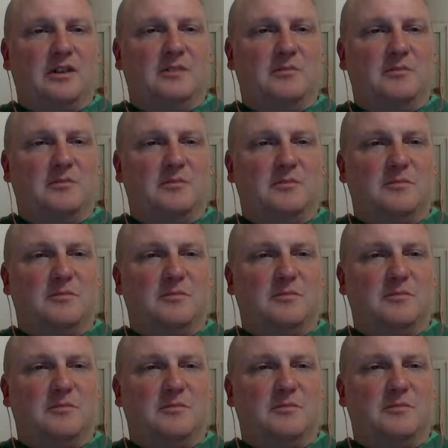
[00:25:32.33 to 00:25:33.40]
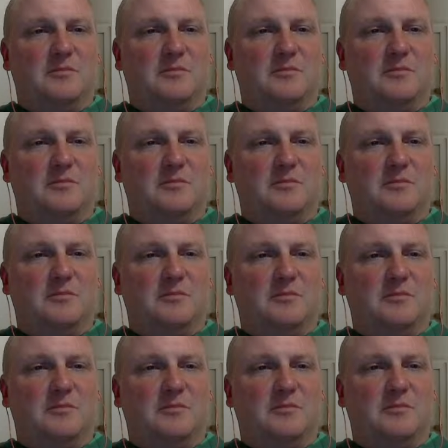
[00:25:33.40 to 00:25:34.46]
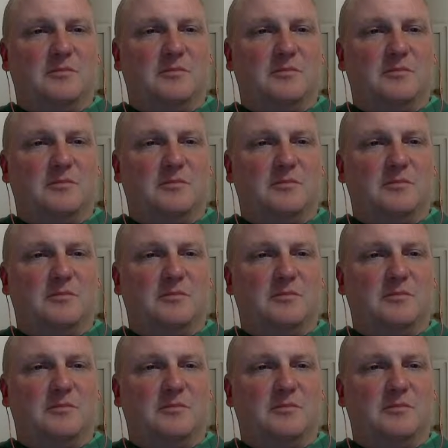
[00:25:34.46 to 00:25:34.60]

mention one resource, I think,